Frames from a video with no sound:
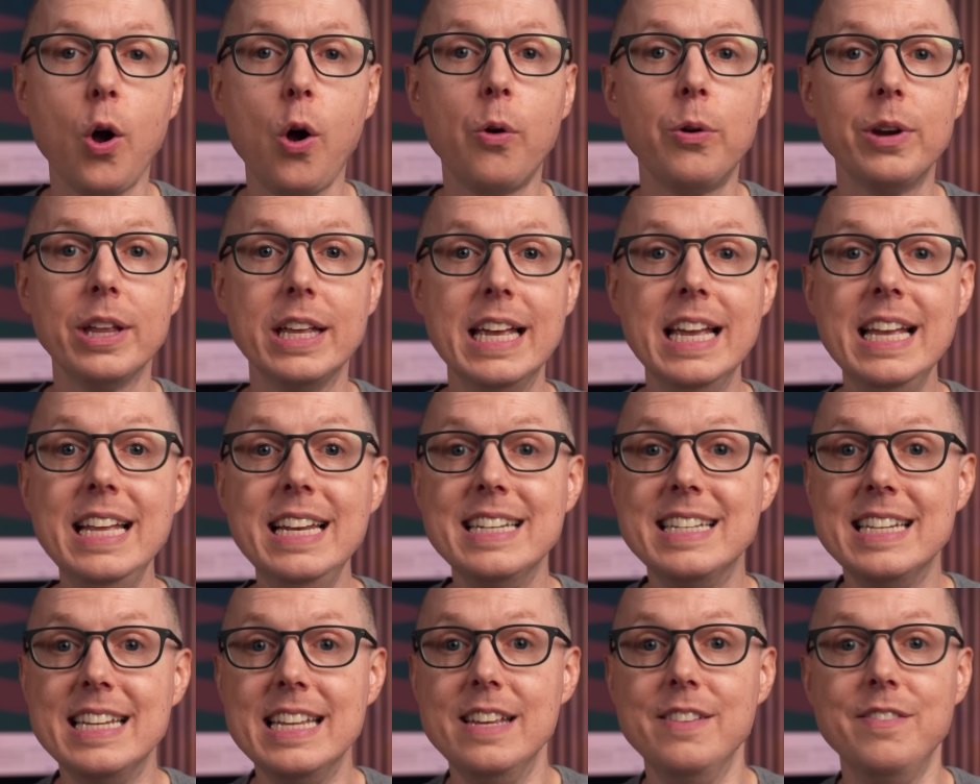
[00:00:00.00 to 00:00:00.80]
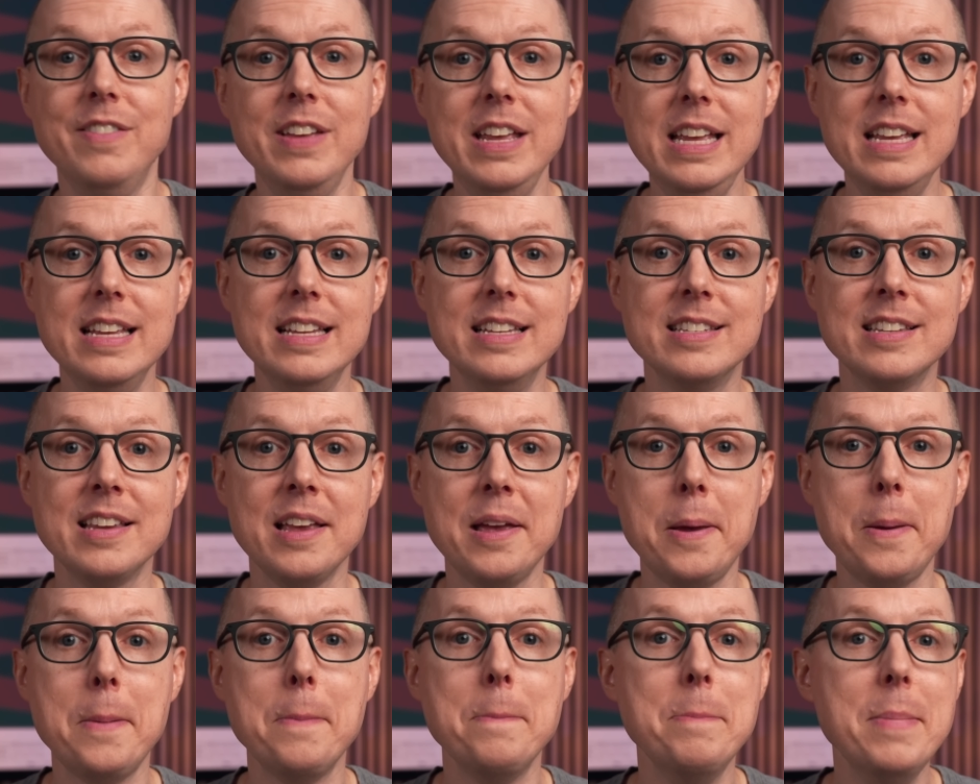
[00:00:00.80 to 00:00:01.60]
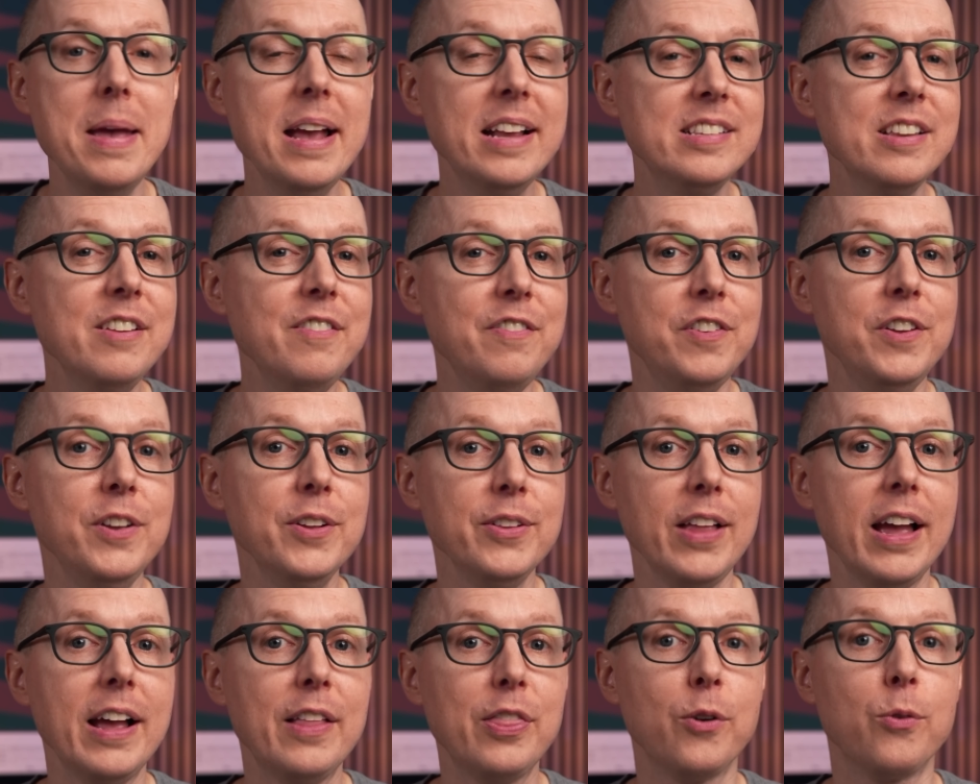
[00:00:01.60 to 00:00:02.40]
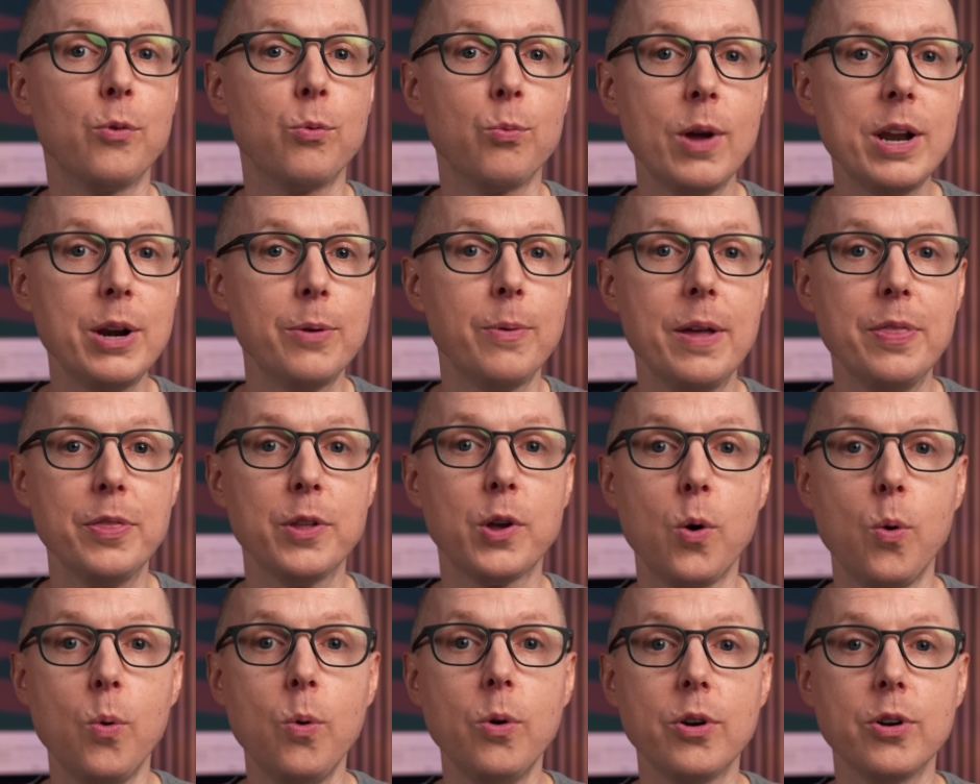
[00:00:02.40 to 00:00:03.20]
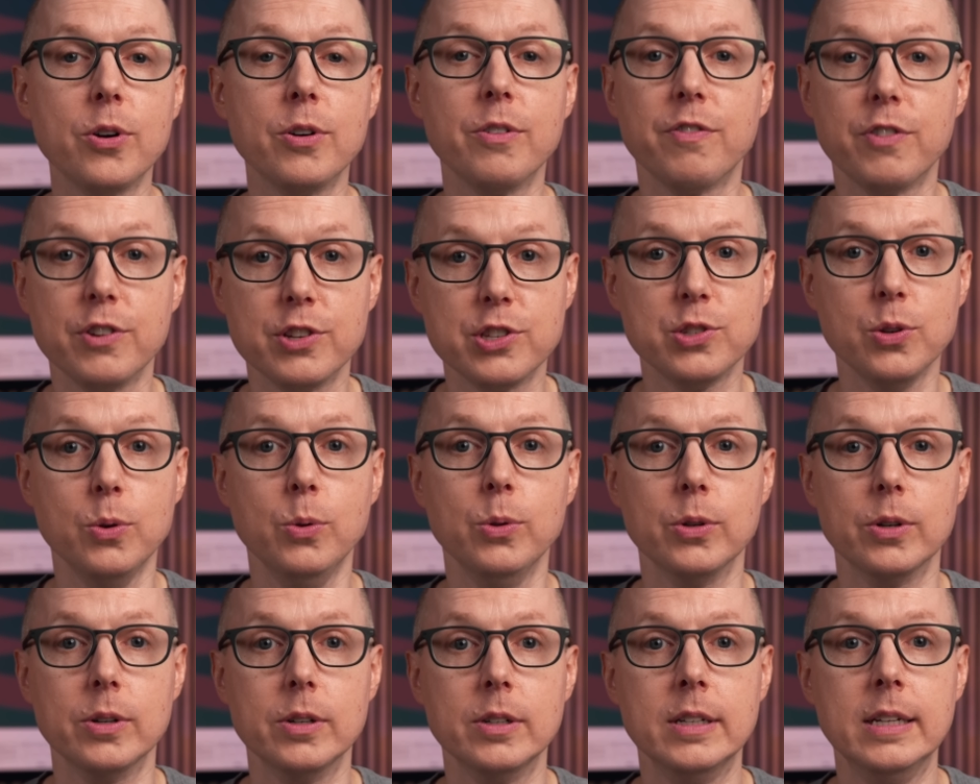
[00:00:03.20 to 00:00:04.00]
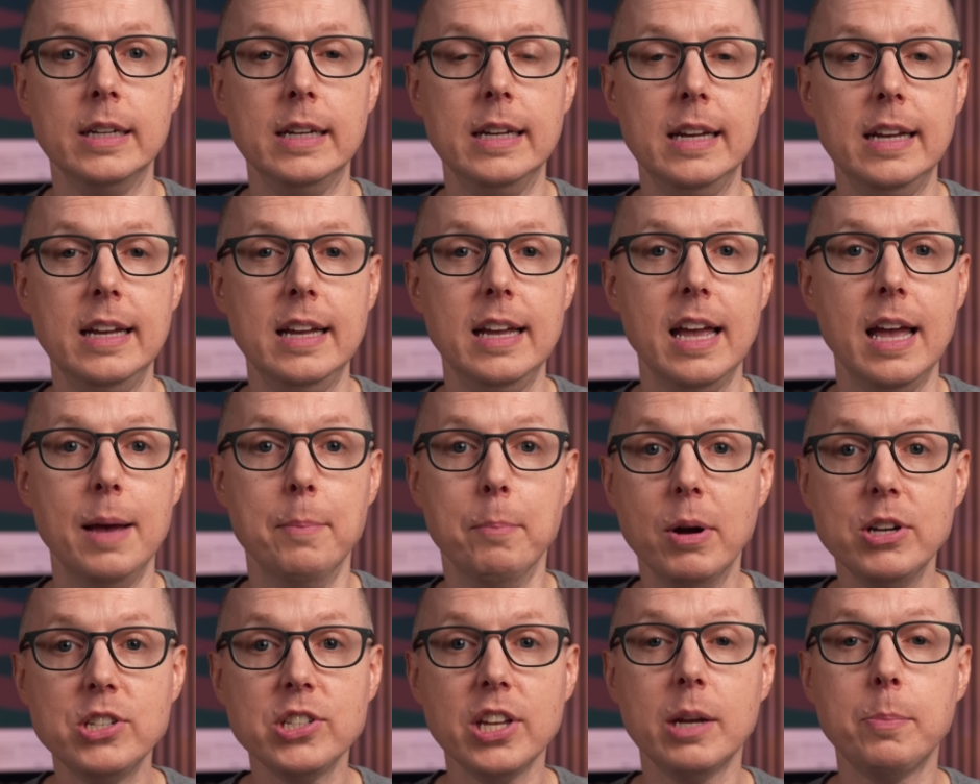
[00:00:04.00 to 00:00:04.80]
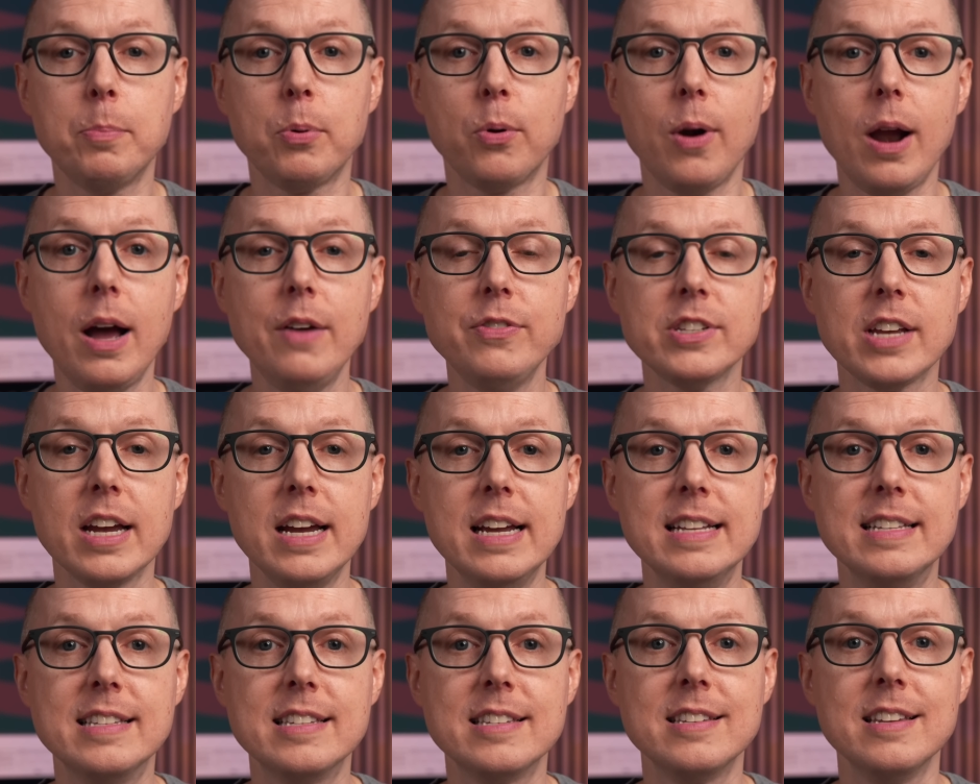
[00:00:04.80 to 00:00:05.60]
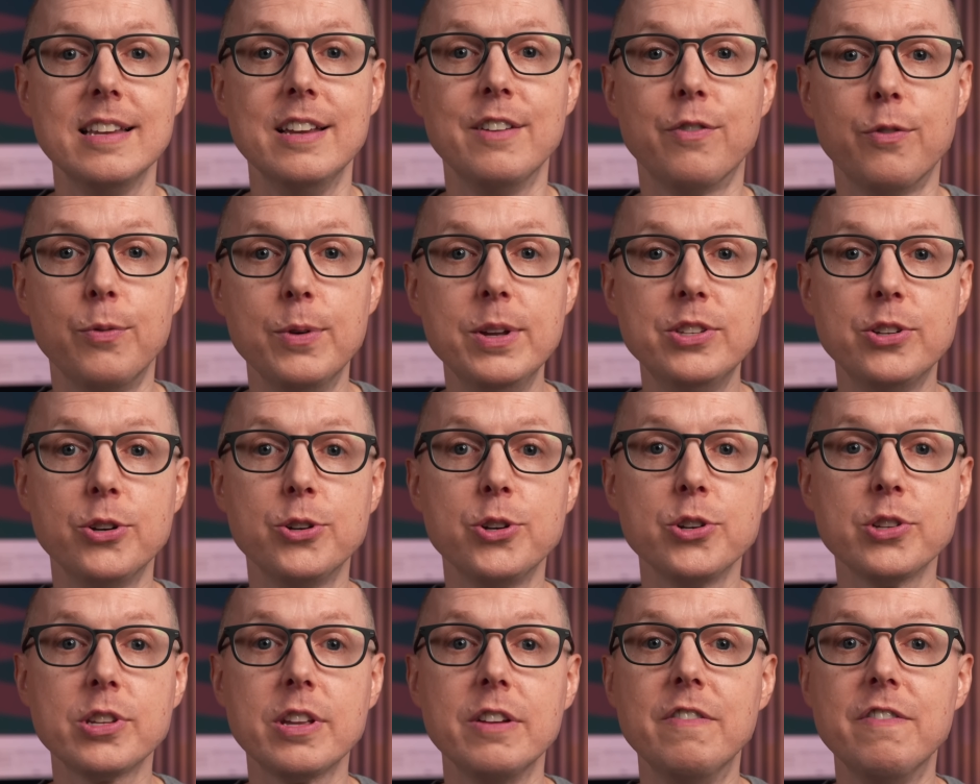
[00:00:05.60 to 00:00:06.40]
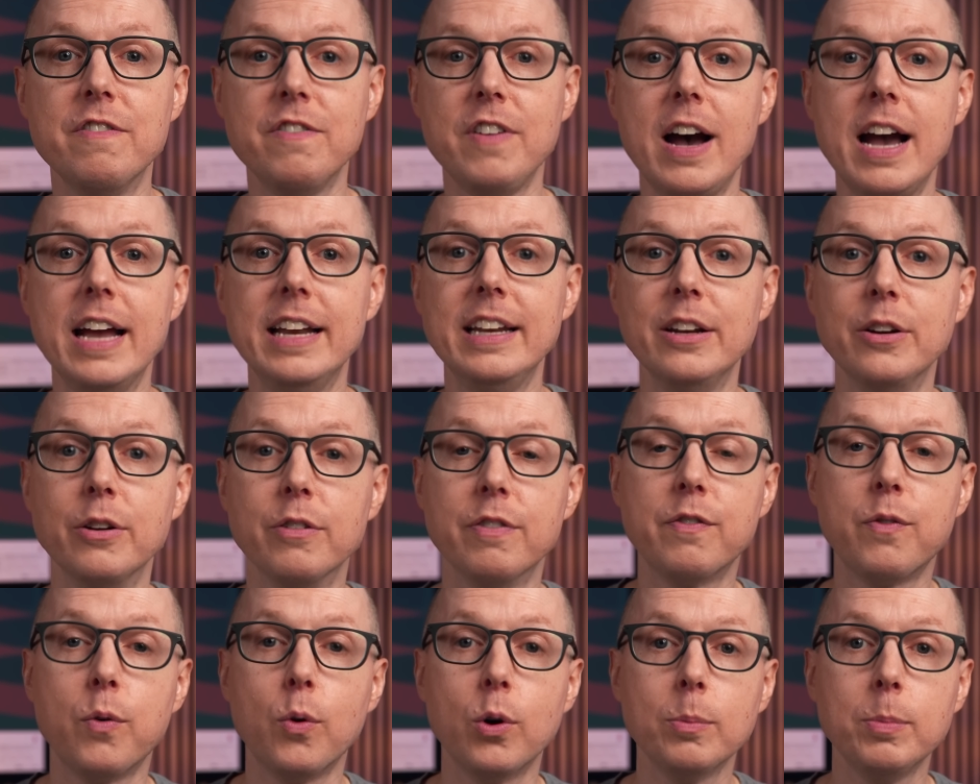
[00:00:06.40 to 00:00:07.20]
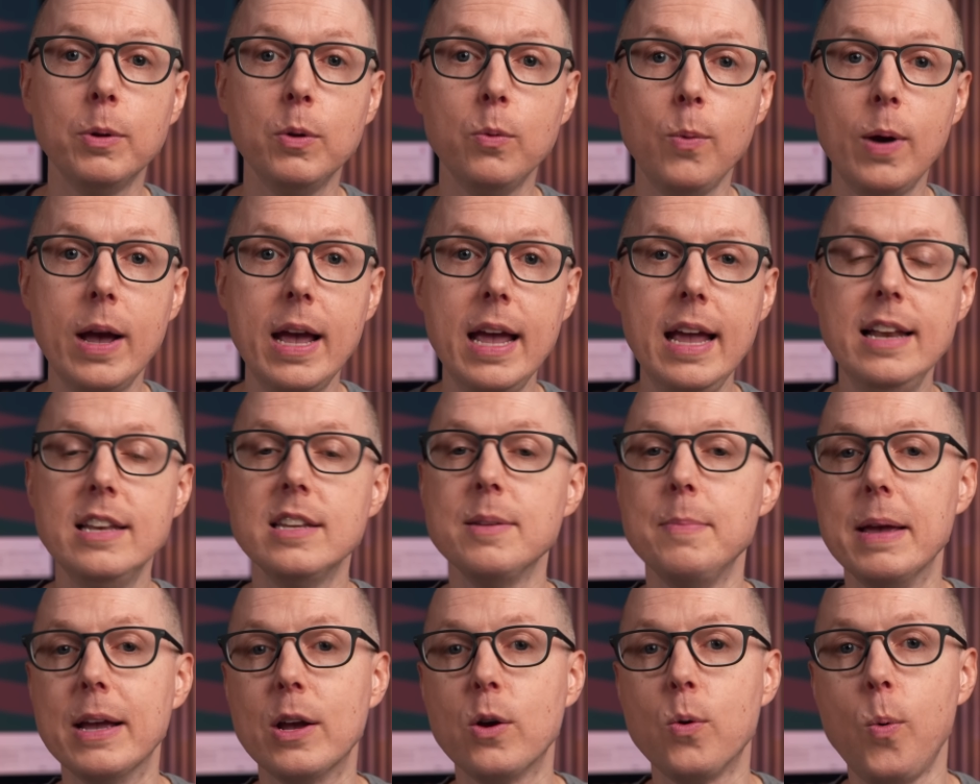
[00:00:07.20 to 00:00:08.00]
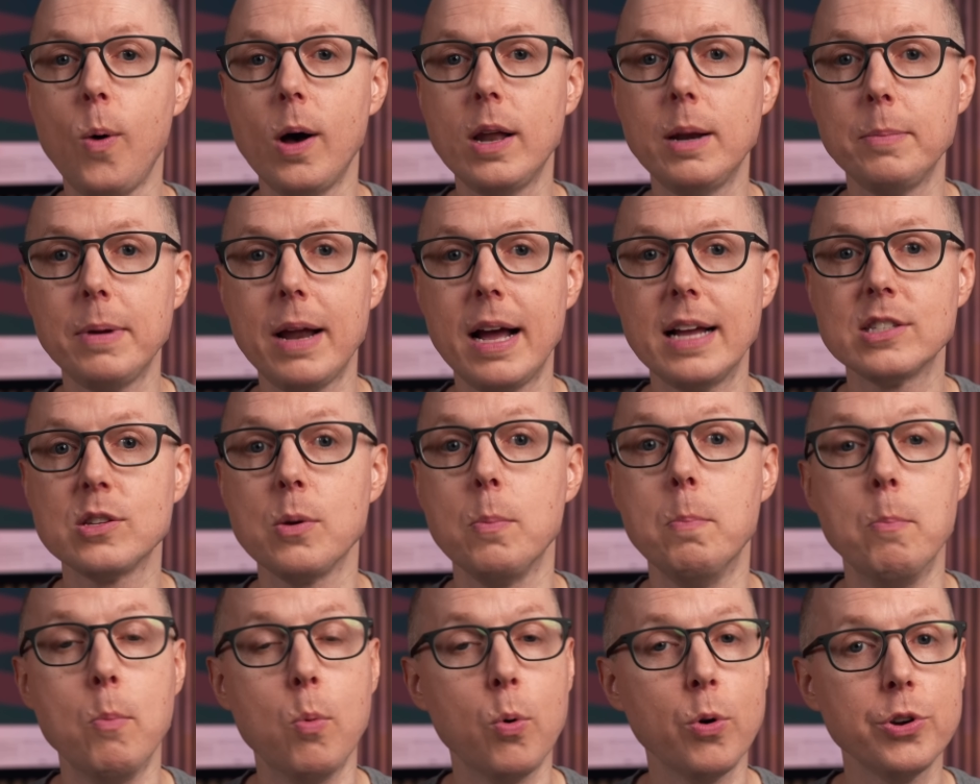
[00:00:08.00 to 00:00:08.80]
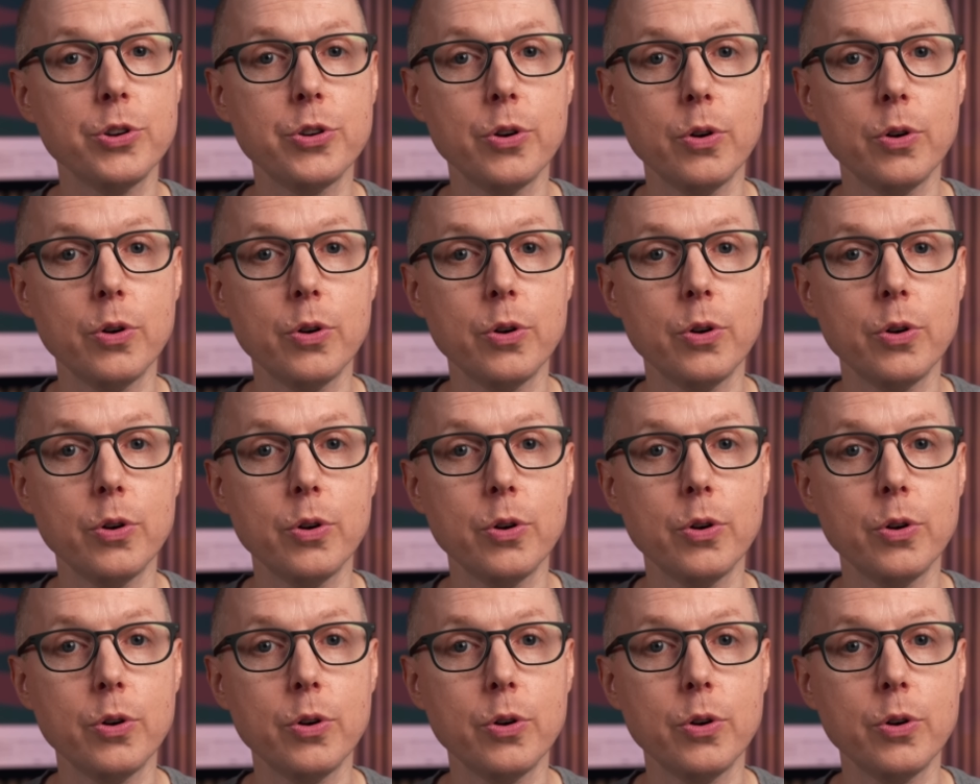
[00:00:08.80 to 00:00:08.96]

already in TVs makes it feel like they're right around the corner for solar. And much like perovskites, if researchers can find an affordable way to make quantum dots more